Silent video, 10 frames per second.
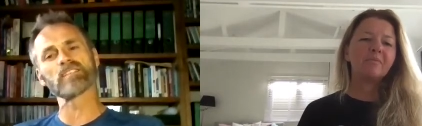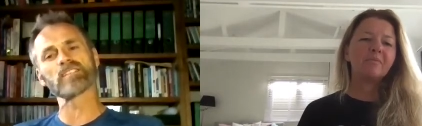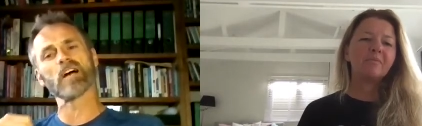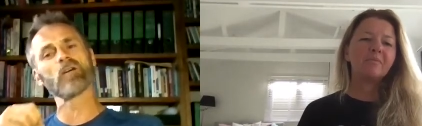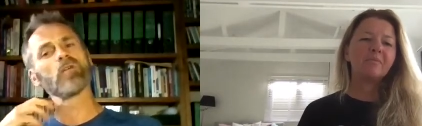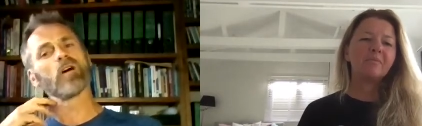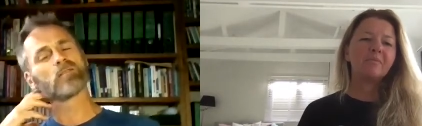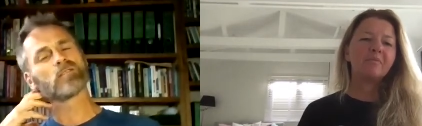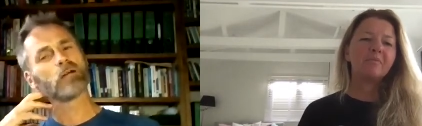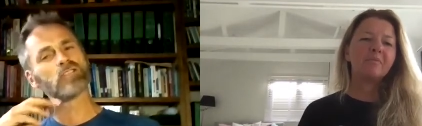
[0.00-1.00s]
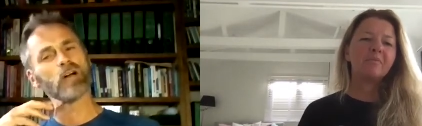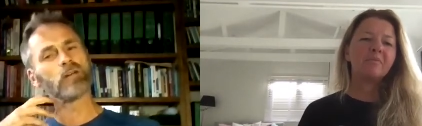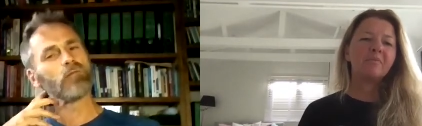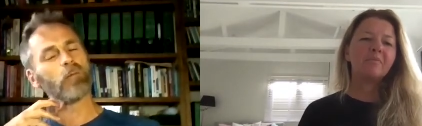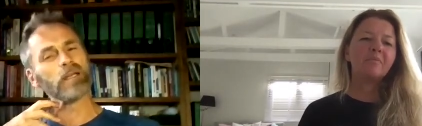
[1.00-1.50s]
Speaker 1: So you know,
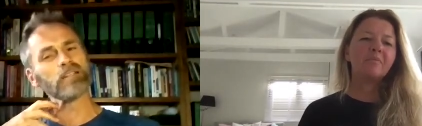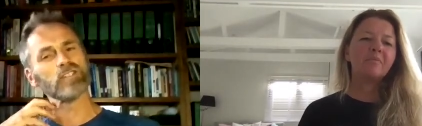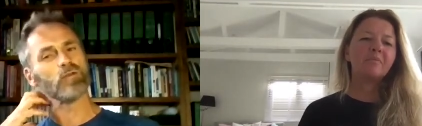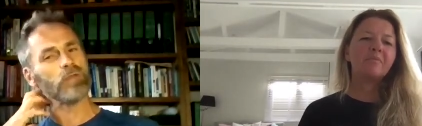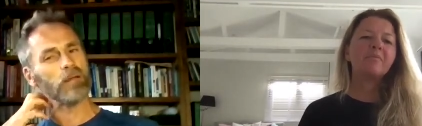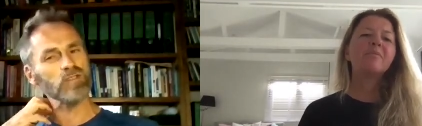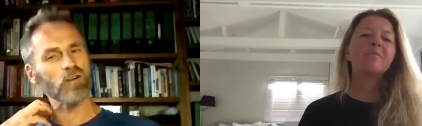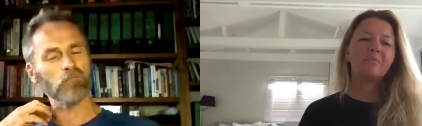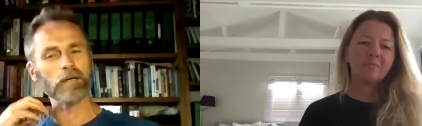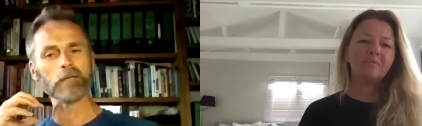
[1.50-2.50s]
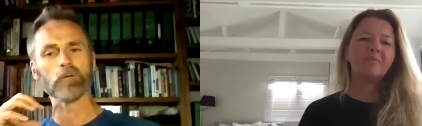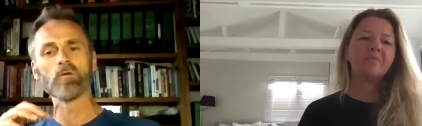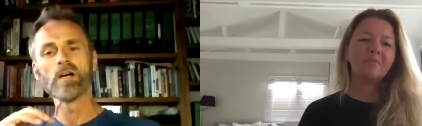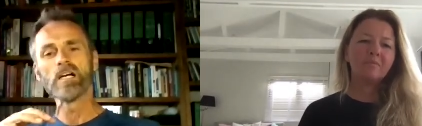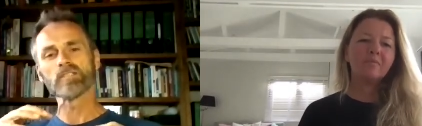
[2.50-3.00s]
Tony Robbins and all them sort of
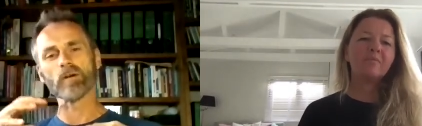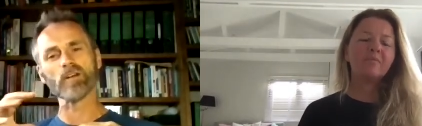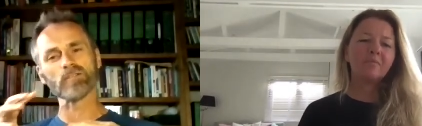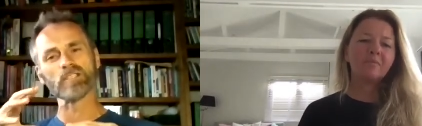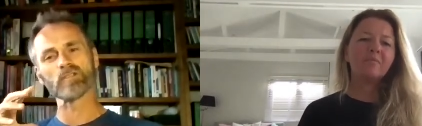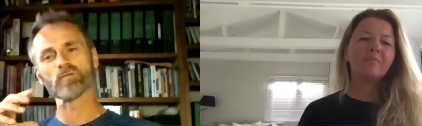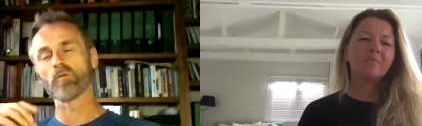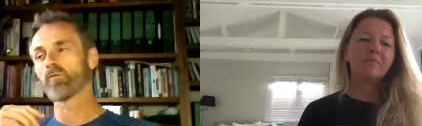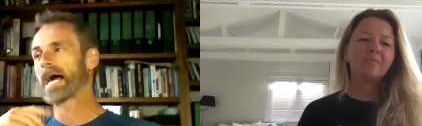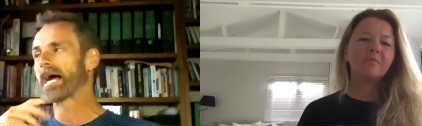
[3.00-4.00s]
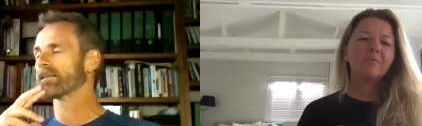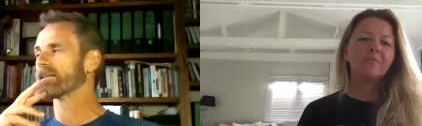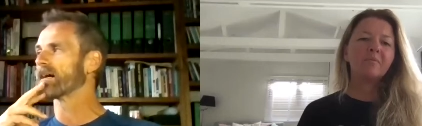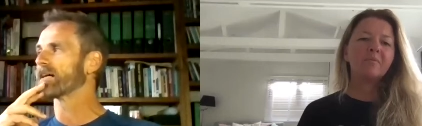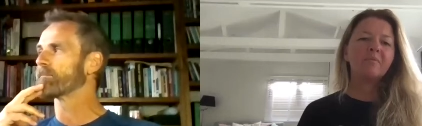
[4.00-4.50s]
people. So I got into all that and
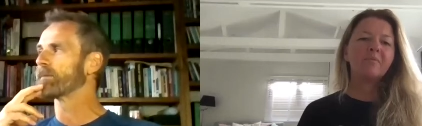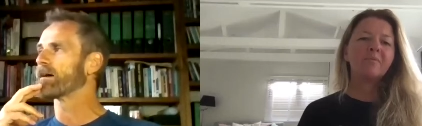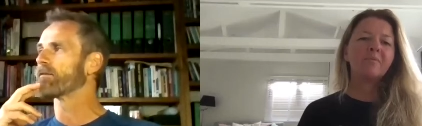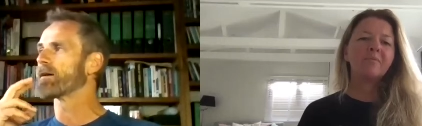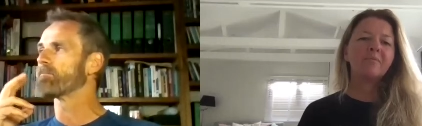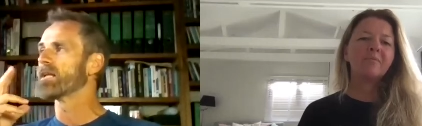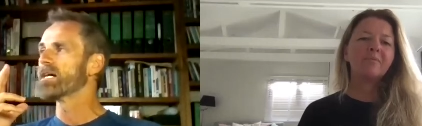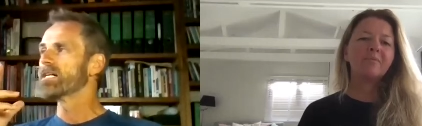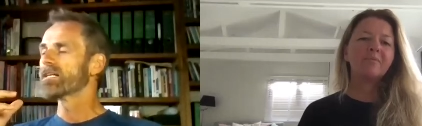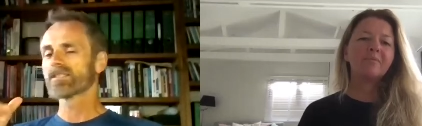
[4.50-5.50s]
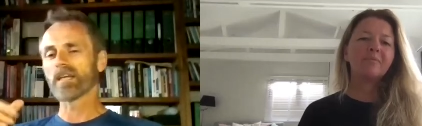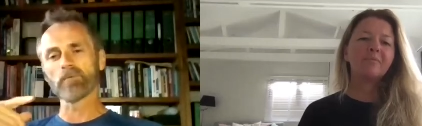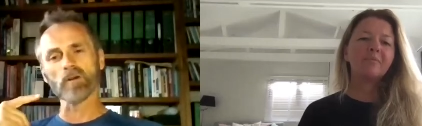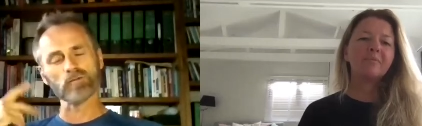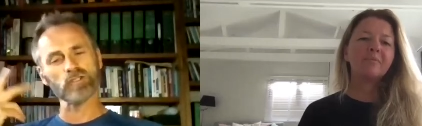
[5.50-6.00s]
a, and a bit of um
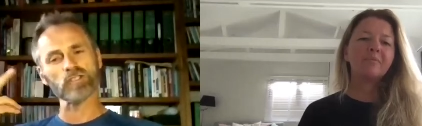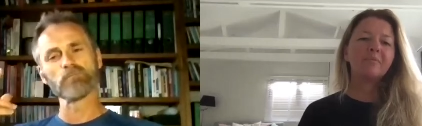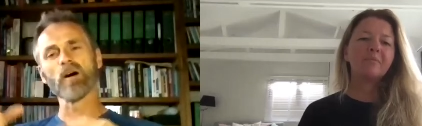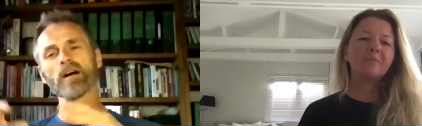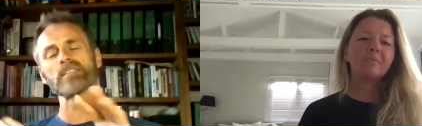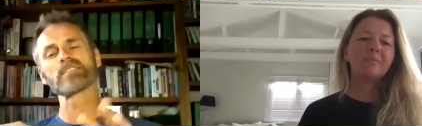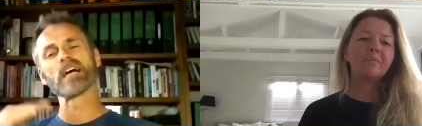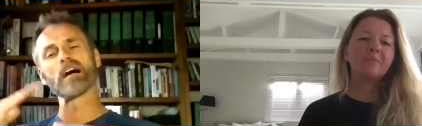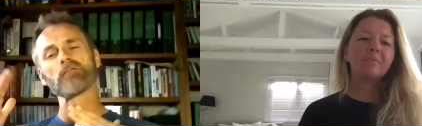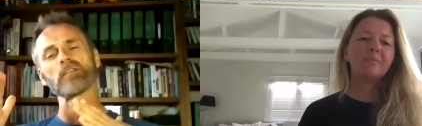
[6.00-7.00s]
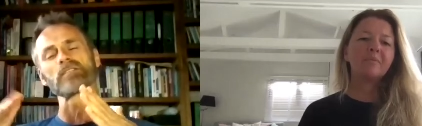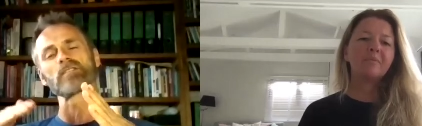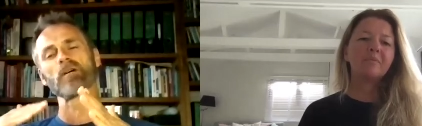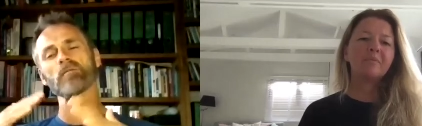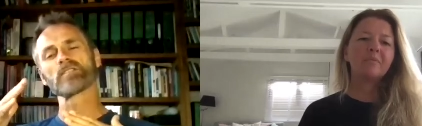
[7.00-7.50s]
subconscious mind stuff. And
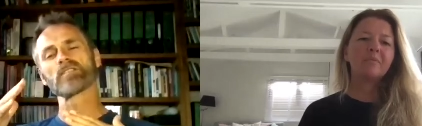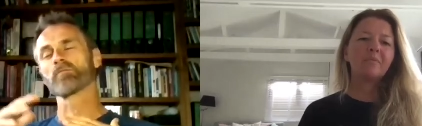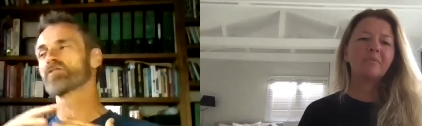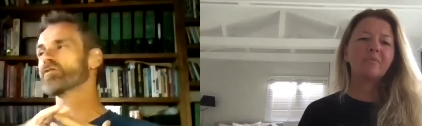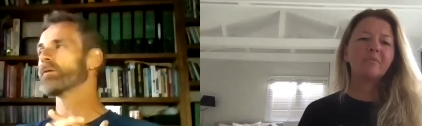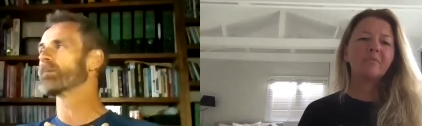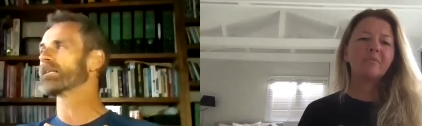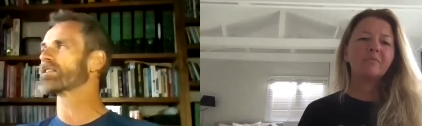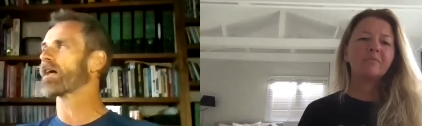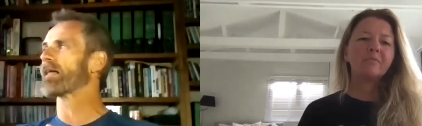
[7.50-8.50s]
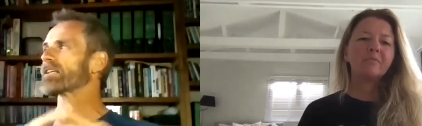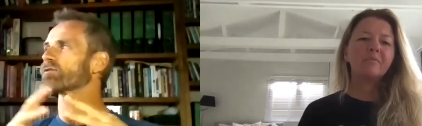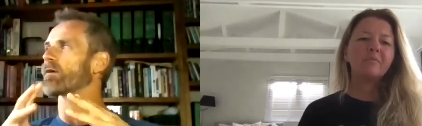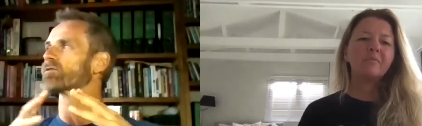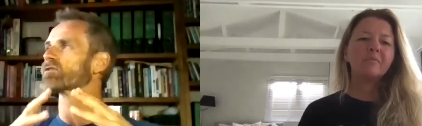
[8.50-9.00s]
so I was I was doing bits like that.
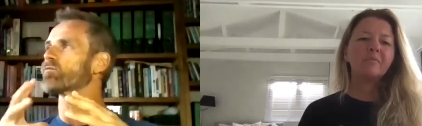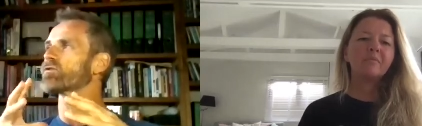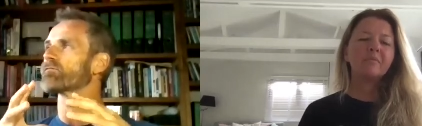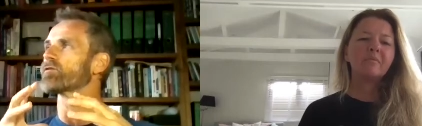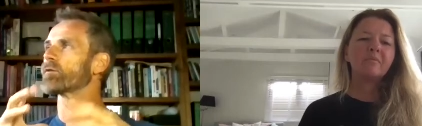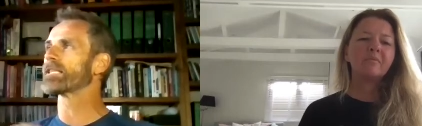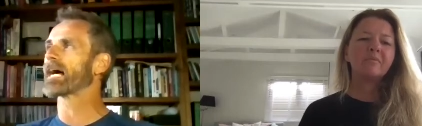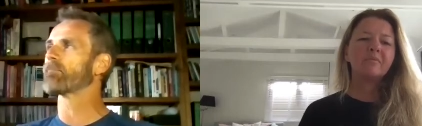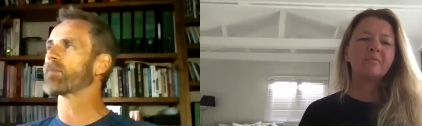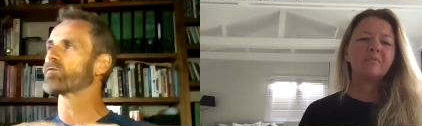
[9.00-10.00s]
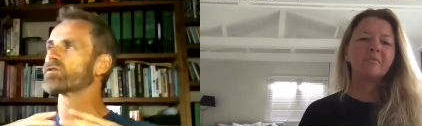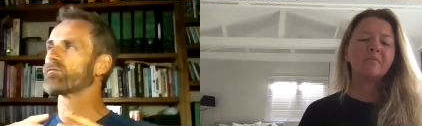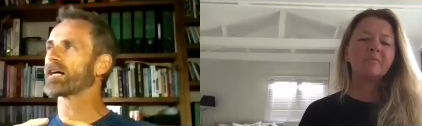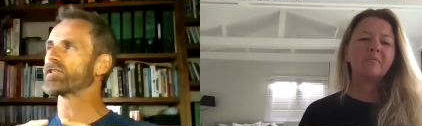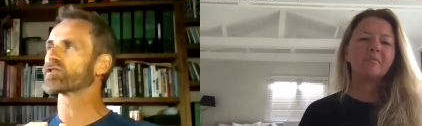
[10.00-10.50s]
So I was sort of doing that
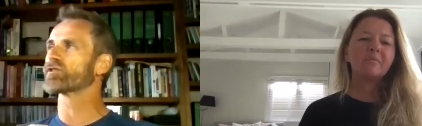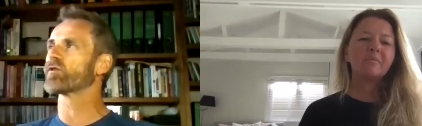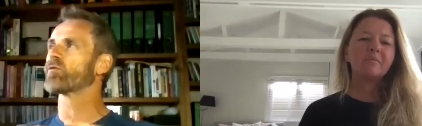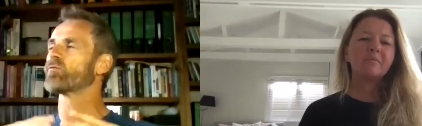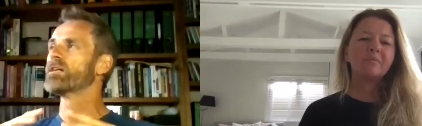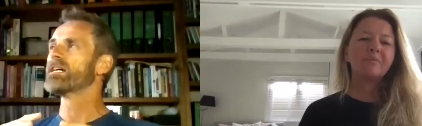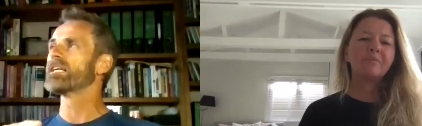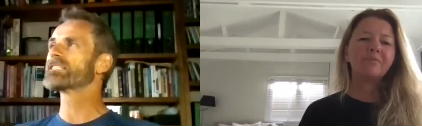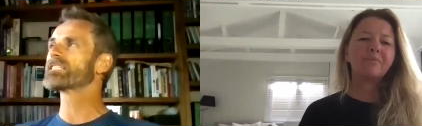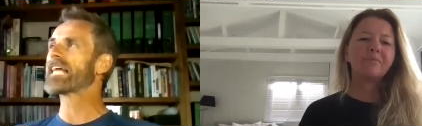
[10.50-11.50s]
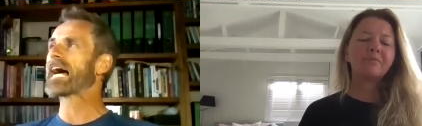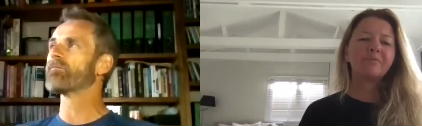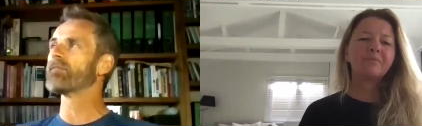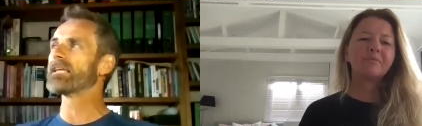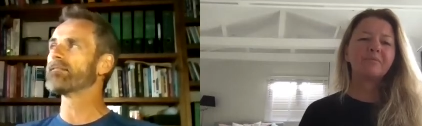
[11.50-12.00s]
motivational into that,
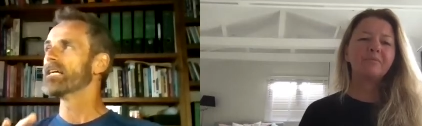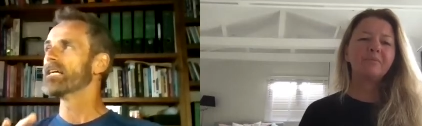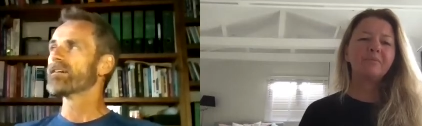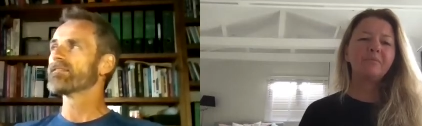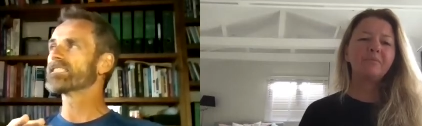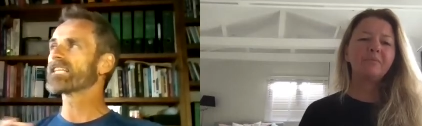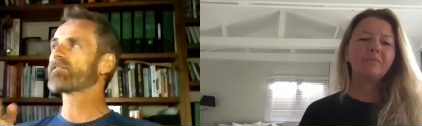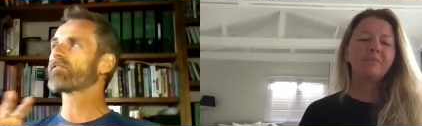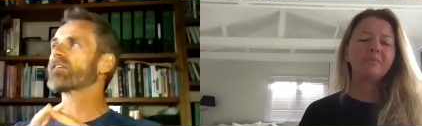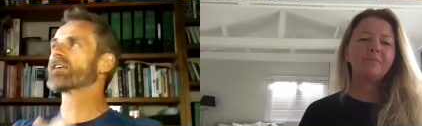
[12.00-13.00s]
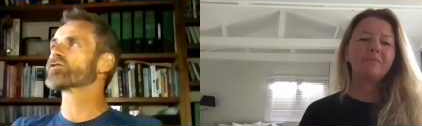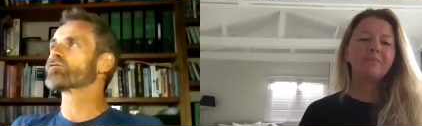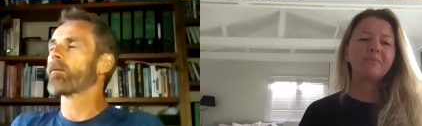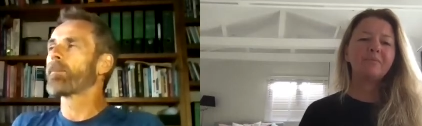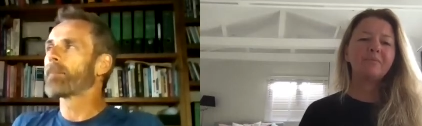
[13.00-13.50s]
and then these other things
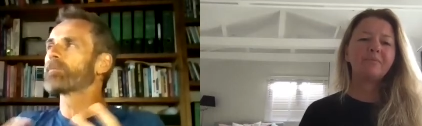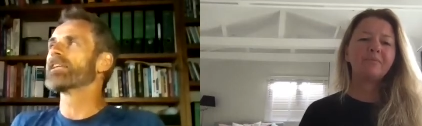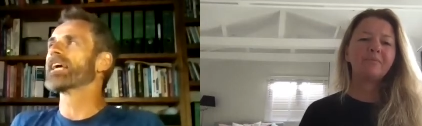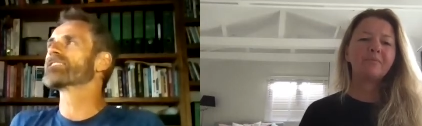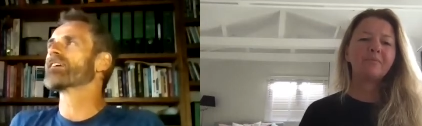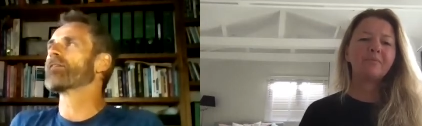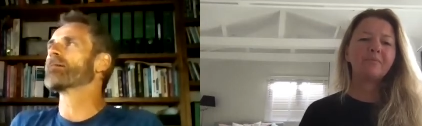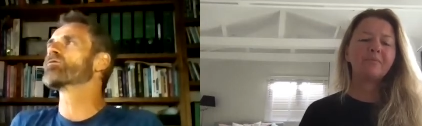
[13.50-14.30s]
crop up, and the SFM